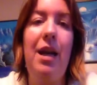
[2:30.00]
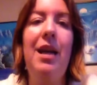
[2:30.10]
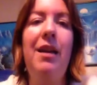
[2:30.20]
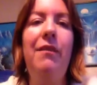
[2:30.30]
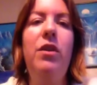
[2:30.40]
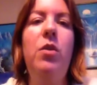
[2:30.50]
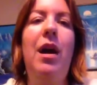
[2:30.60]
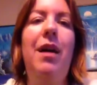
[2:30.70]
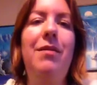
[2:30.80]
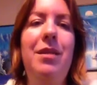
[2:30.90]
If you
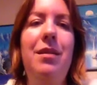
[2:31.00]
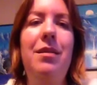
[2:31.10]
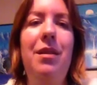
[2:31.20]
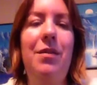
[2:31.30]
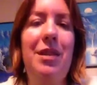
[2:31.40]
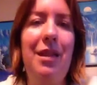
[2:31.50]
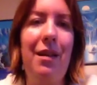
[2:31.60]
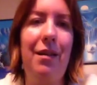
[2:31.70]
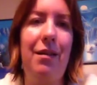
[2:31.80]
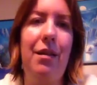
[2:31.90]
have sensitive
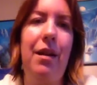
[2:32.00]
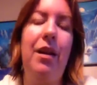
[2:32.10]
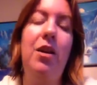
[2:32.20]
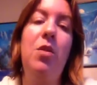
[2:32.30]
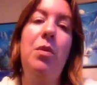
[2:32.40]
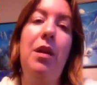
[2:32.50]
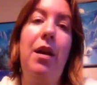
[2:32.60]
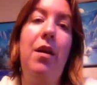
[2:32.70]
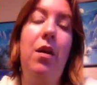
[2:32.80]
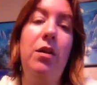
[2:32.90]
skin and you
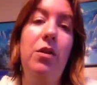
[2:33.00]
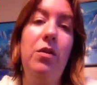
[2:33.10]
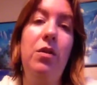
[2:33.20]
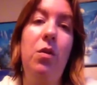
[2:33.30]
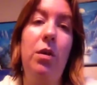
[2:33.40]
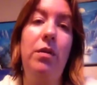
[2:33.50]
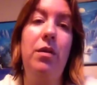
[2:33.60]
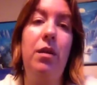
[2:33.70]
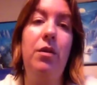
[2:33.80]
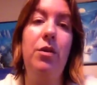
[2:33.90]
plan on using oils
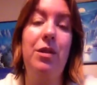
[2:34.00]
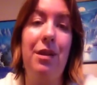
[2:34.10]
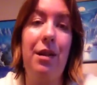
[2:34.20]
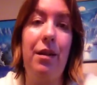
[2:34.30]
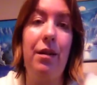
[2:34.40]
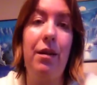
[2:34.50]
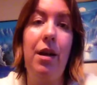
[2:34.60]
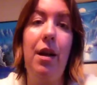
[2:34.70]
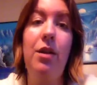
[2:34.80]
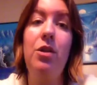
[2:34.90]
on your skin,
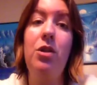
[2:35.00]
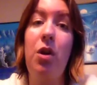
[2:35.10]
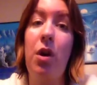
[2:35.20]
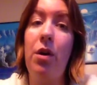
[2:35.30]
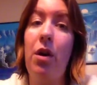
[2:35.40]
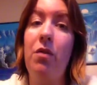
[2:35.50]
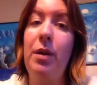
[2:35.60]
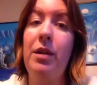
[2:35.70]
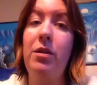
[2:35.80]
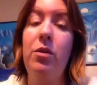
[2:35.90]
start off
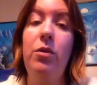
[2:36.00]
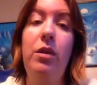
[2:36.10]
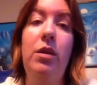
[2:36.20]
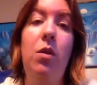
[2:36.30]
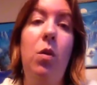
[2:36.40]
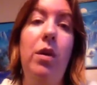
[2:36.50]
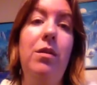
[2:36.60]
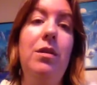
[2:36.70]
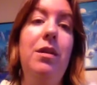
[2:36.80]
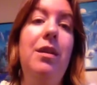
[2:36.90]
by diluting the
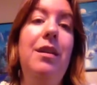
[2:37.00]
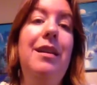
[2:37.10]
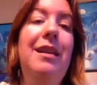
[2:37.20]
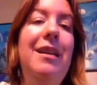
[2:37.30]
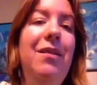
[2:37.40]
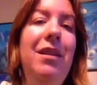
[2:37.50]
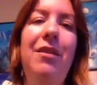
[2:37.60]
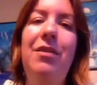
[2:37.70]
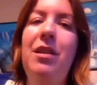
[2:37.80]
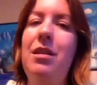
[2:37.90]
oils, even
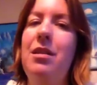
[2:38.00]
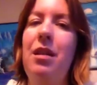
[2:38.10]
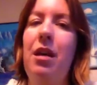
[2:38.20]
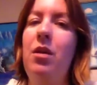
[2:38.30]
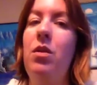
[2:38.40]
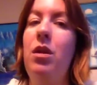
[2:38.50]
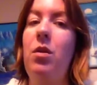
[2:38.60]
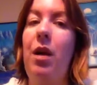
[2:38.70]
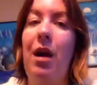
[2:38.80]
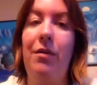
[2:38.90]
if it doesn't tell you that you
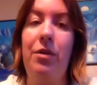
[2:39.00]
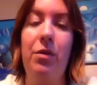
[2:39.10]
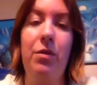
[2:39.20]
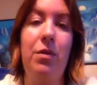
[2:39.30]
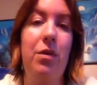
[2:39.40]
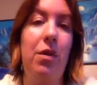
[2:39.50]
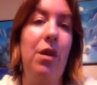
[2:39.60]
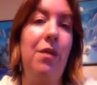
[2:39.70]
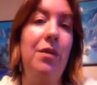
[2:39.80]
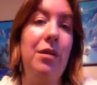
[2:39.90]
have to. Start
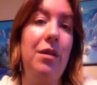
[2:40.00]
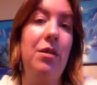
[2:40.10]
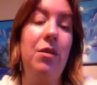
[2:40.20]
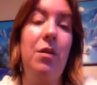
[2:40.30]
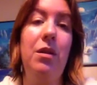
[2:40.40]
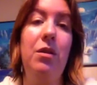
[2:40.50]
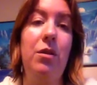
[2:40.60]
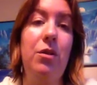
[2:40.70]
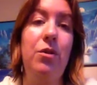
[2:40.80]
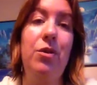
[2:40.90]
off at least doing a
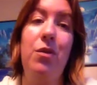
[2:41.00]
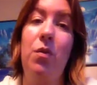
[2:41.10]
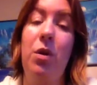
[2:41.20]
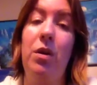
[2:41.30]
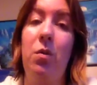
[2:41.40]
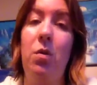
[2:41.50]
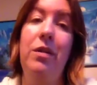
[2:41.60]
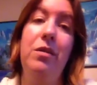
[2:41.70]
dilution of 1 to 1.